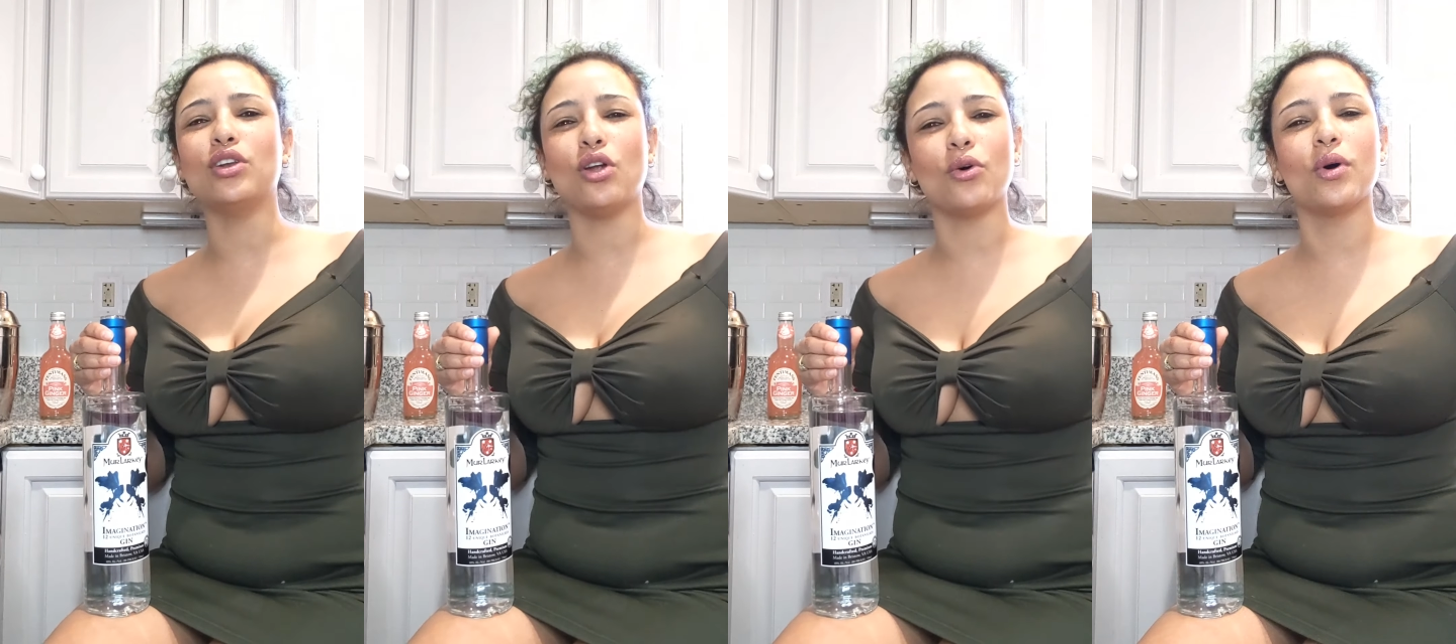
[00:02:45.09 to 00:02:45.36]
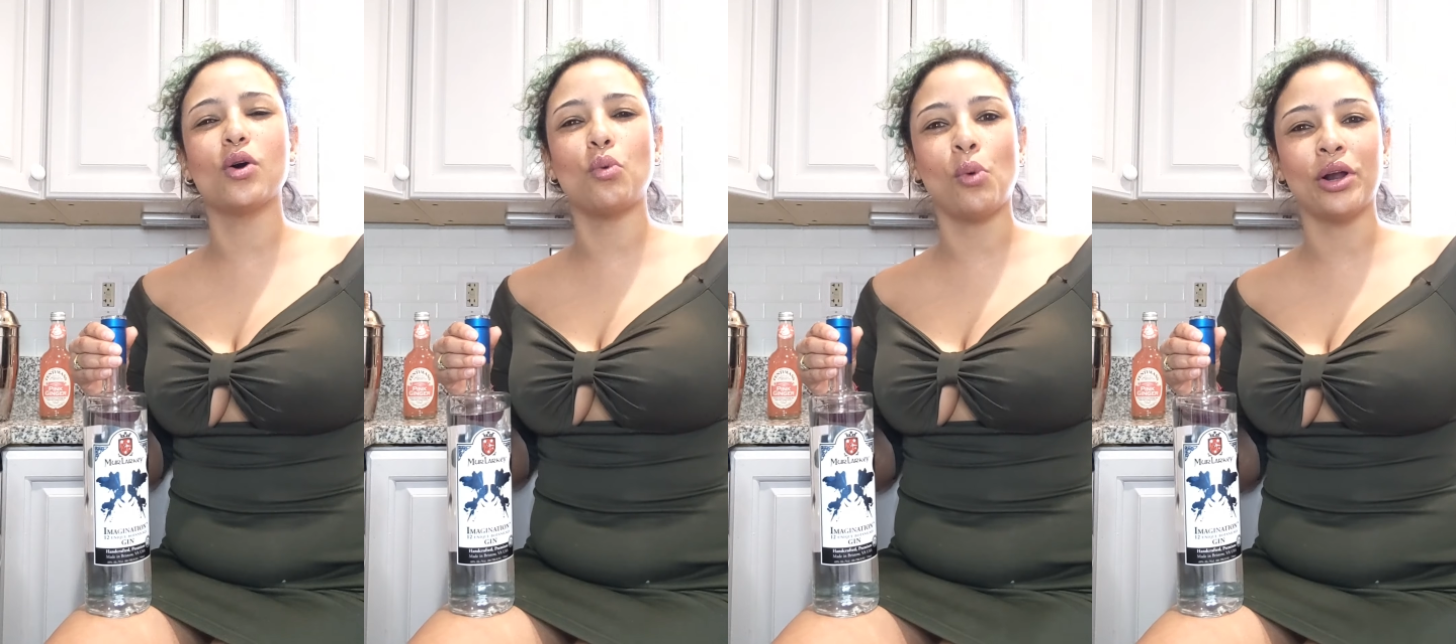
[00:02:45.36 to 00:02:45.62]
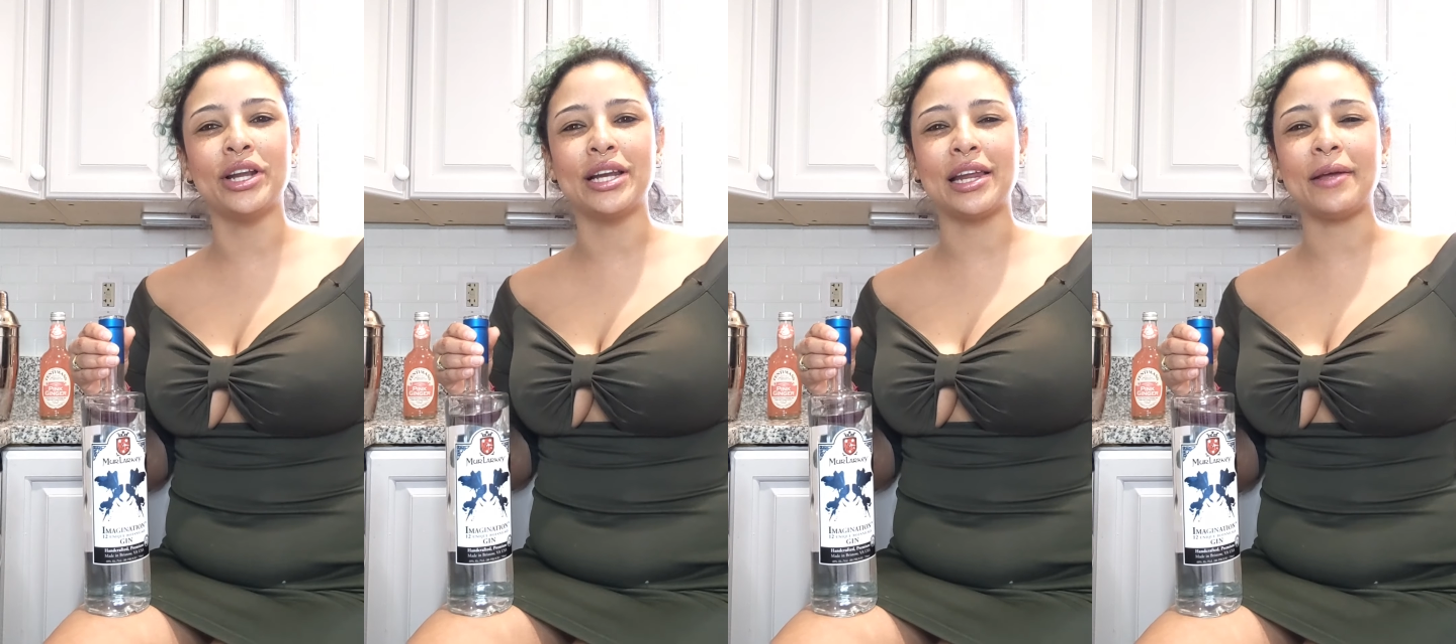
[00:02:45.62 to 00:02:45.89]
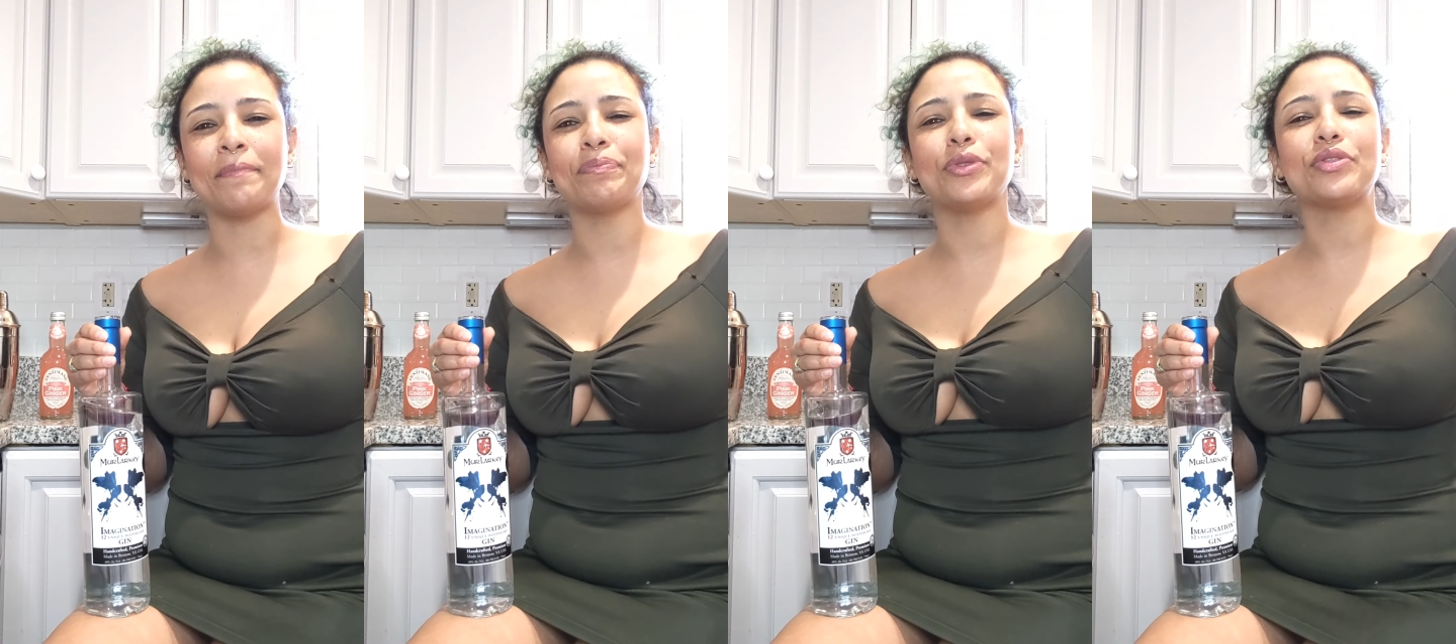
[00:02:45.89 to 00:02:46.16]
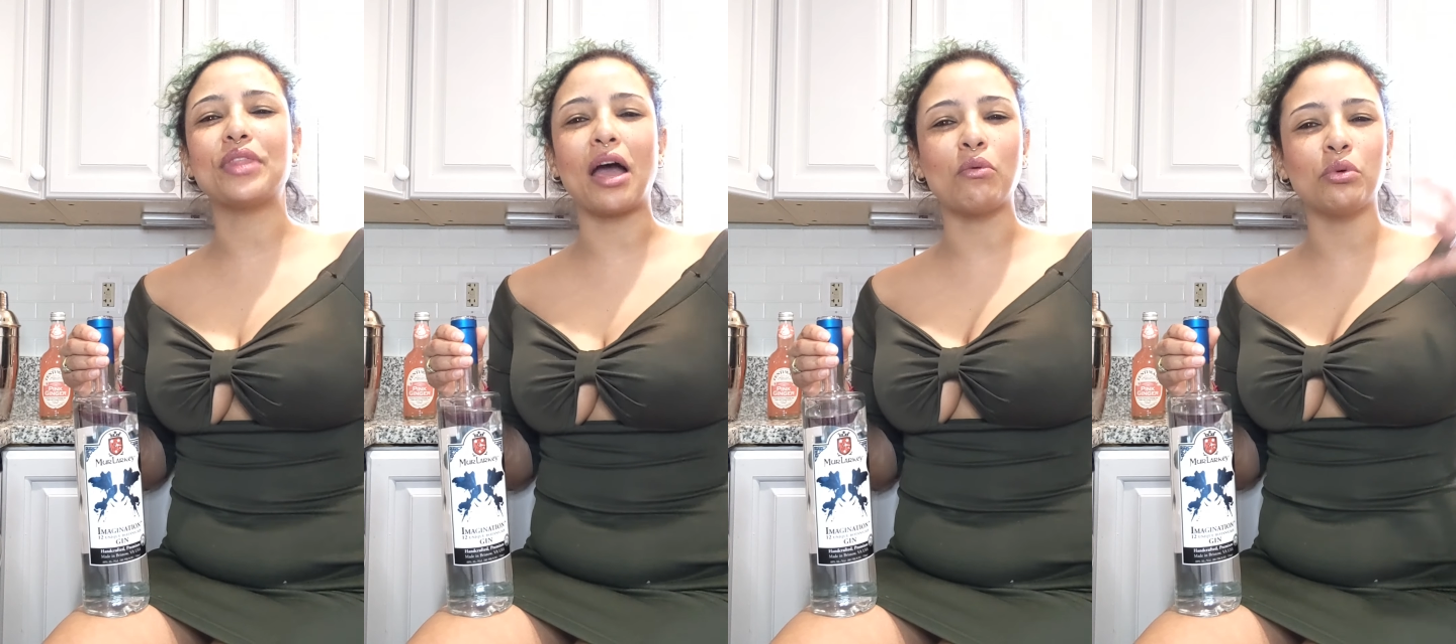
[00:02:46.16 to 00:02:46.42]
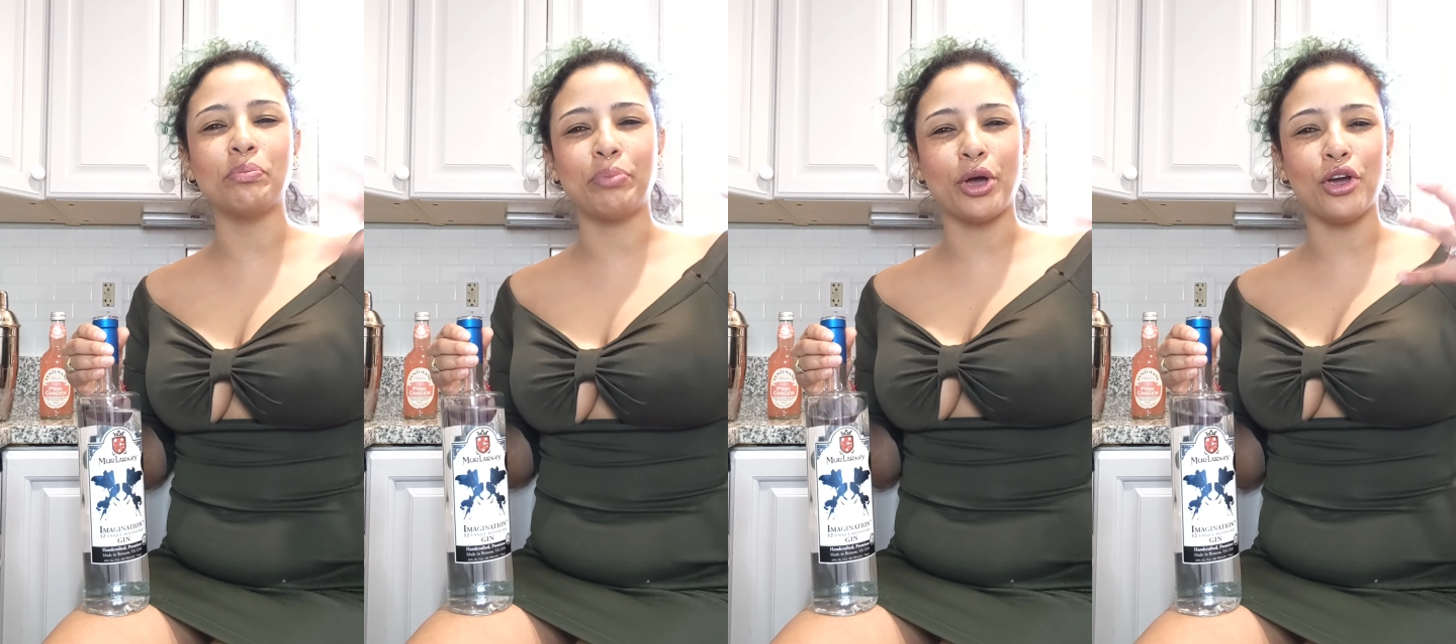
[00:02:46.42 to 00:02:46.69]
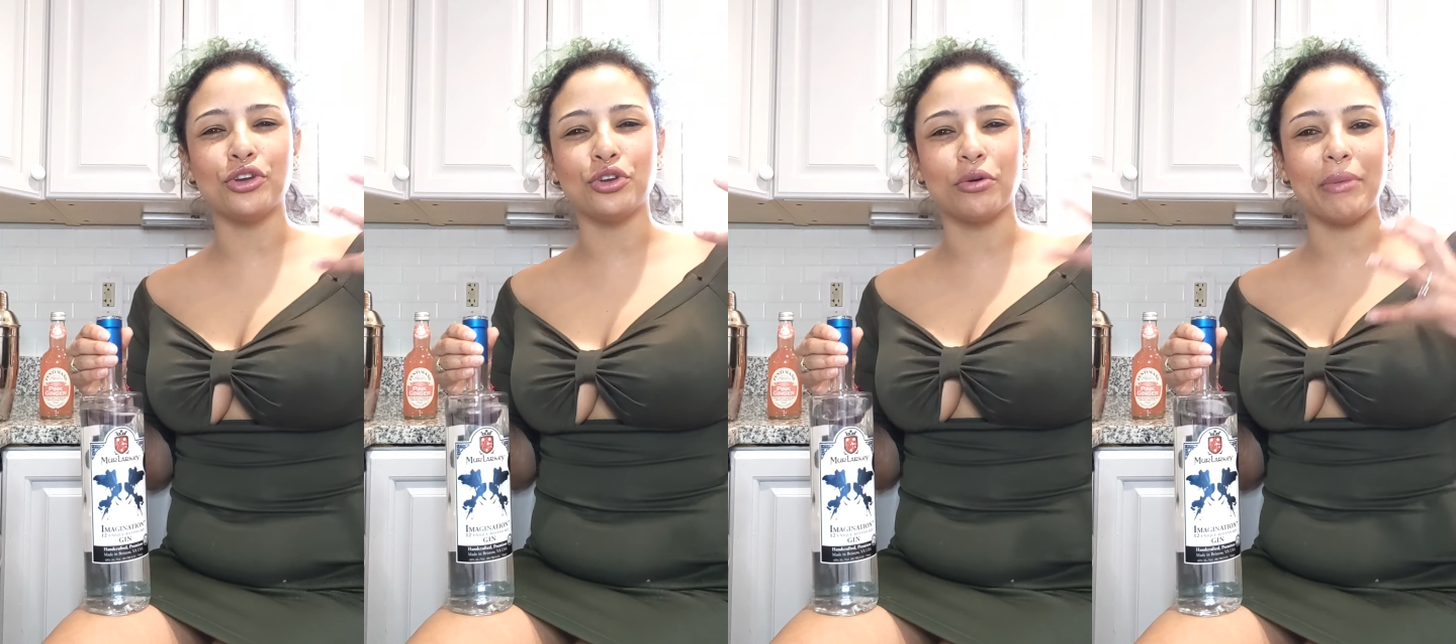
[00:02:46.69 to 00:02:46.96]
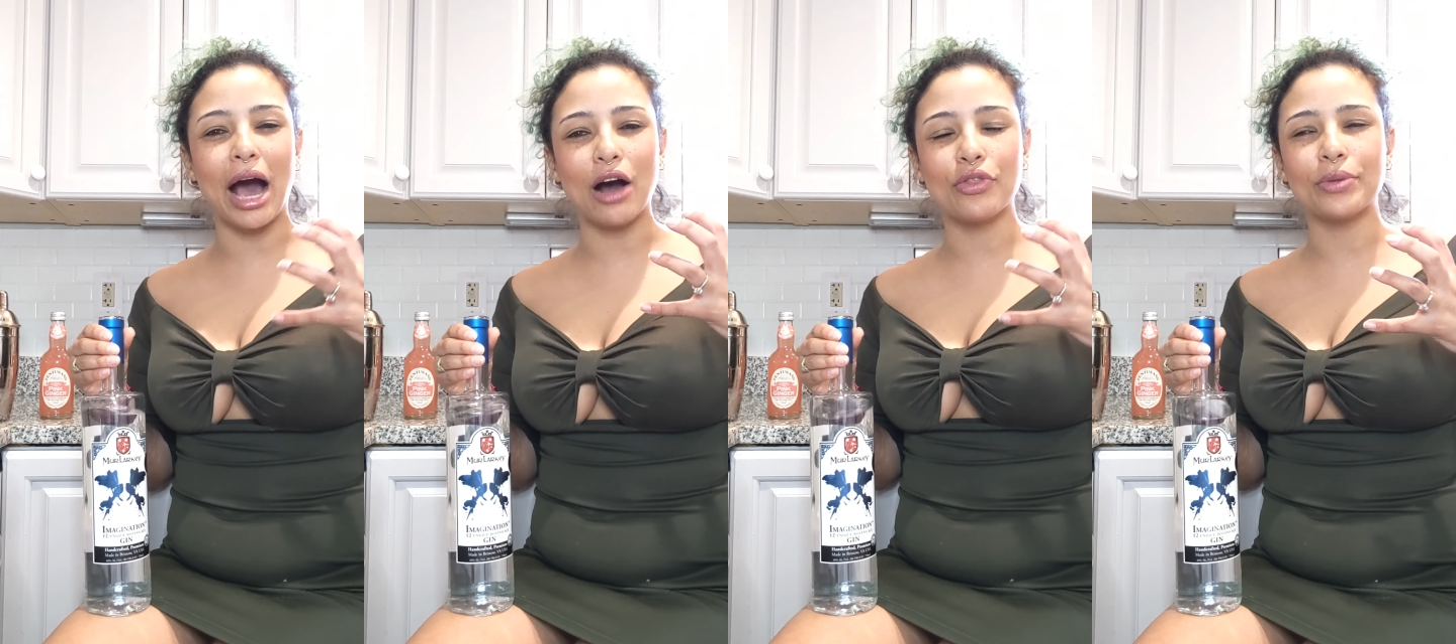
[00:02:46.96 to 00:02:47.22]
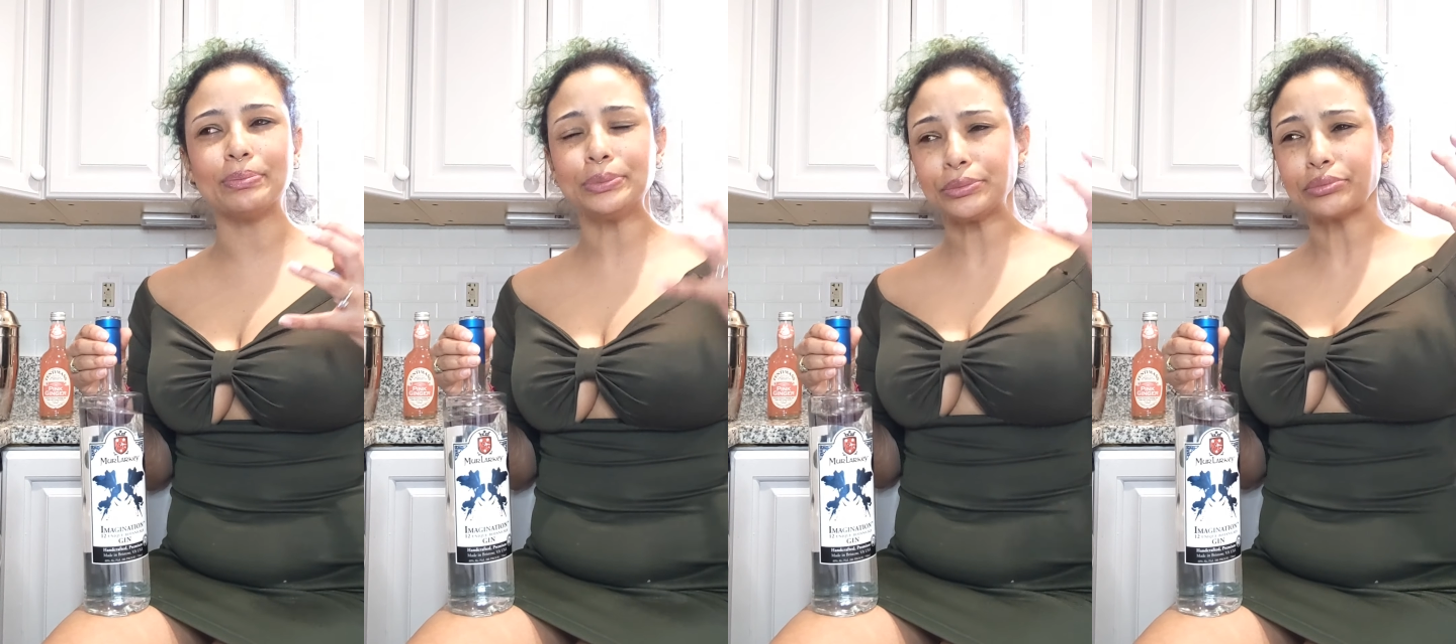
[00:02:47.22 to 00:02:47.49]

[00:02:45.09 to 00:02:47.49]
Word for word: a lower quality, that will burn your mouth.